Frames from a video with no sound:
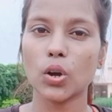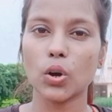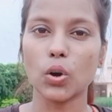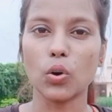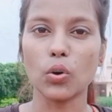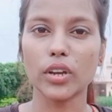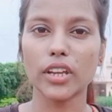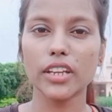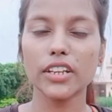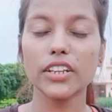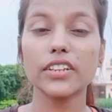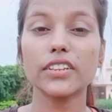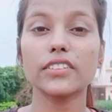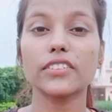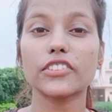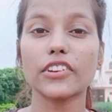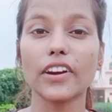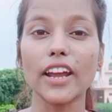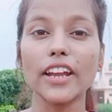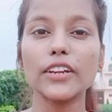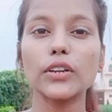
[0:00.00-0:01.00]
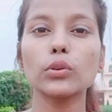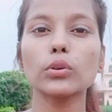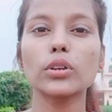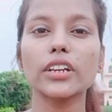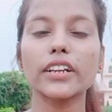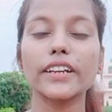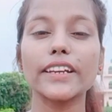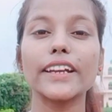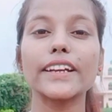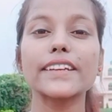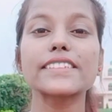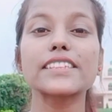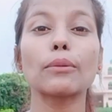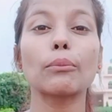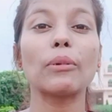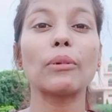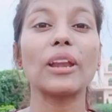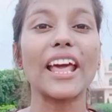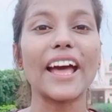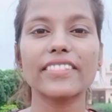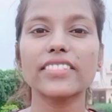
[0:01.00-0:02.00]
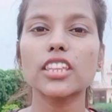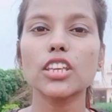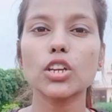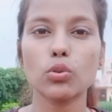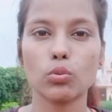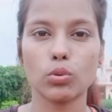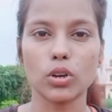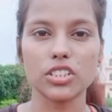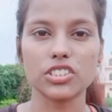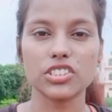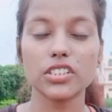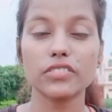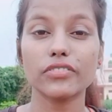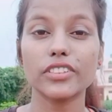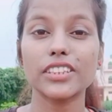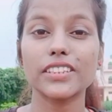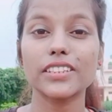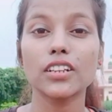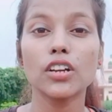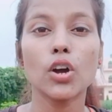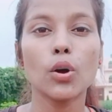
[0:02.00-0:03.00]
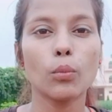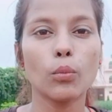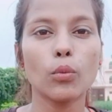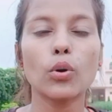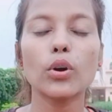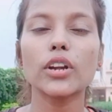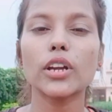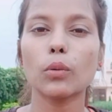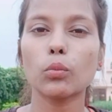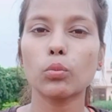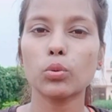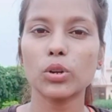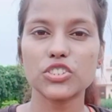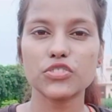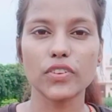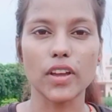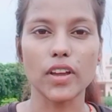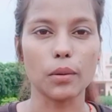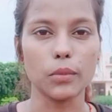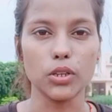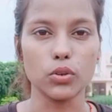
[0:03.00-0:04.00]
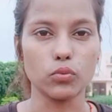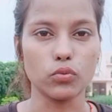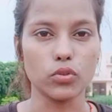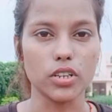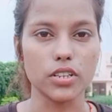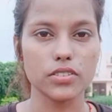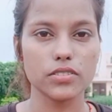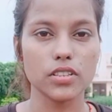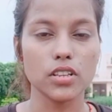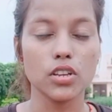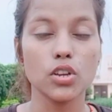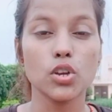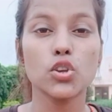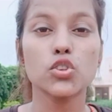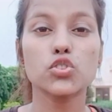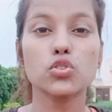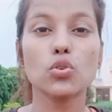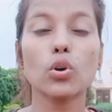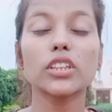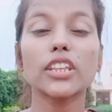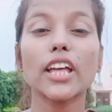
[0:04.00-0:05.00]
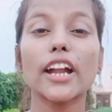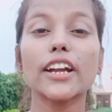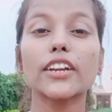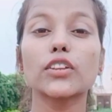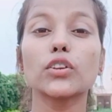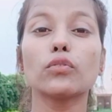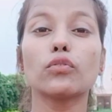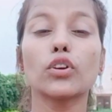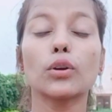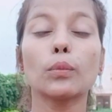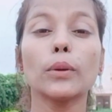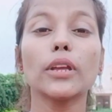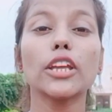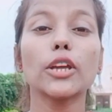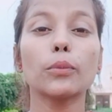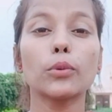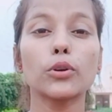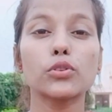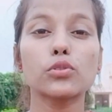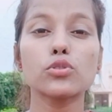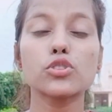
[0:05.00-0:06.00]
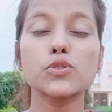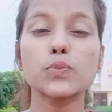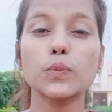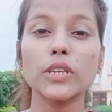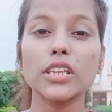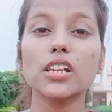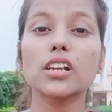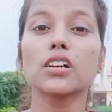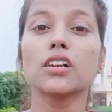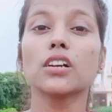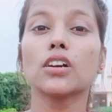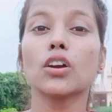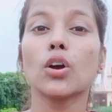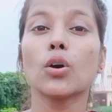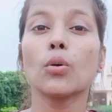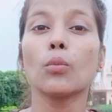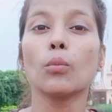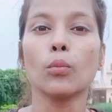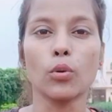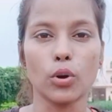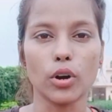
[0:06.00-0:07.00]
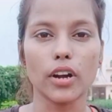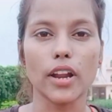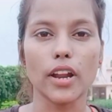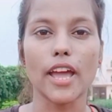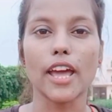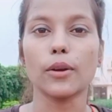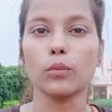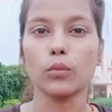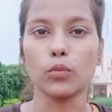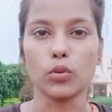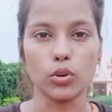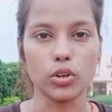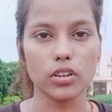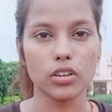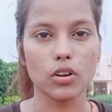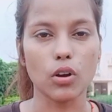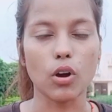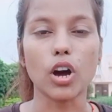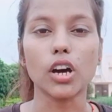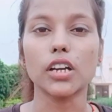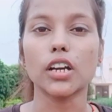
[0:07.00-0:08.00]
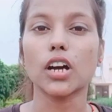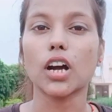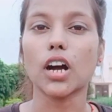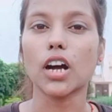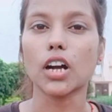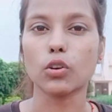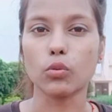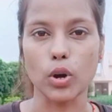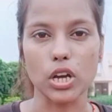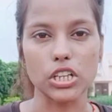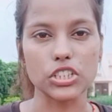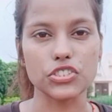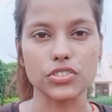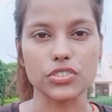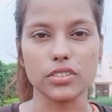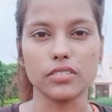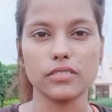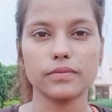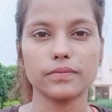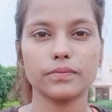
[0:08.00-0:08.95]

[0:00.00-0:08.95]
Okay, try to create some lengthy question with more W H family words so that you would be able to speak more and more on a question.